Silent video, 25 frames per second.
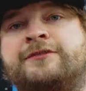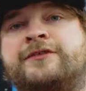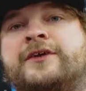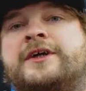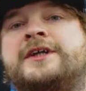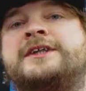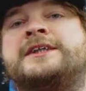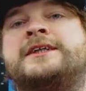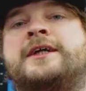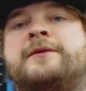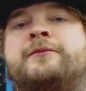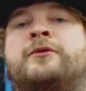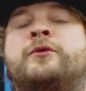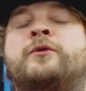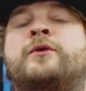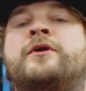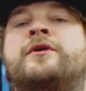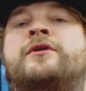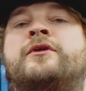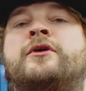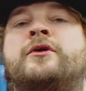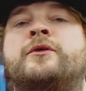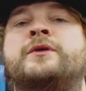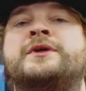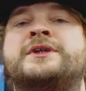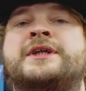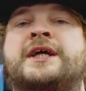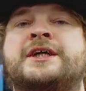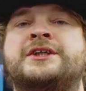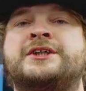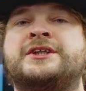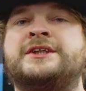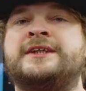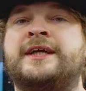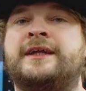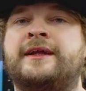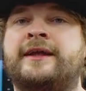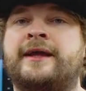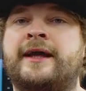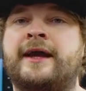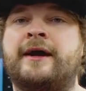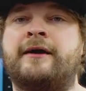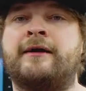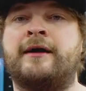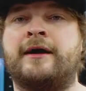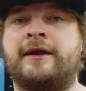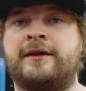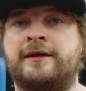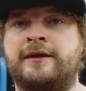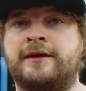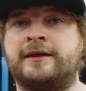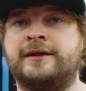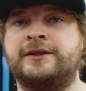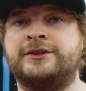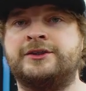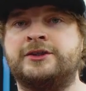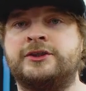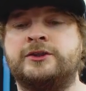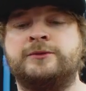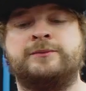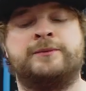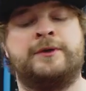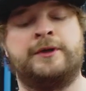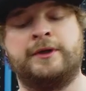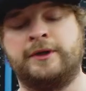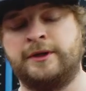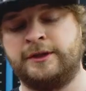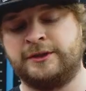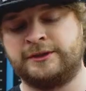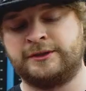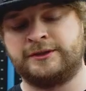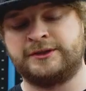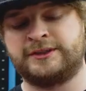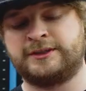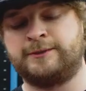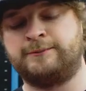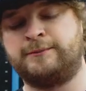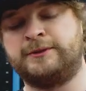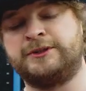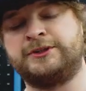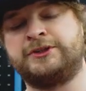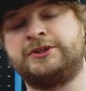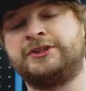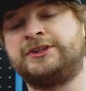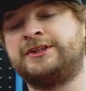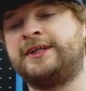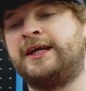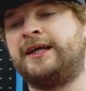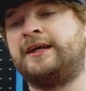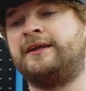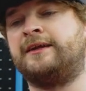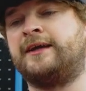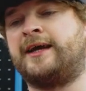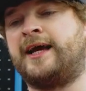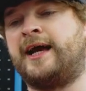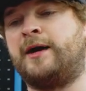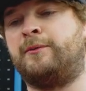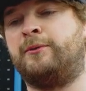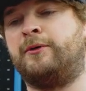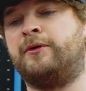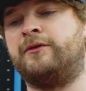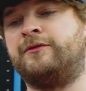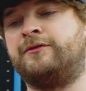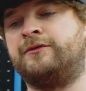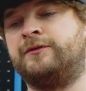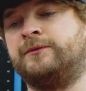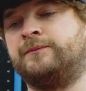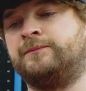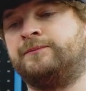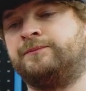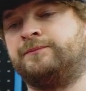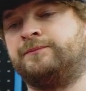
the first step you want to do is actually take the air out of the inner tube. So it's simply just taking the cap off,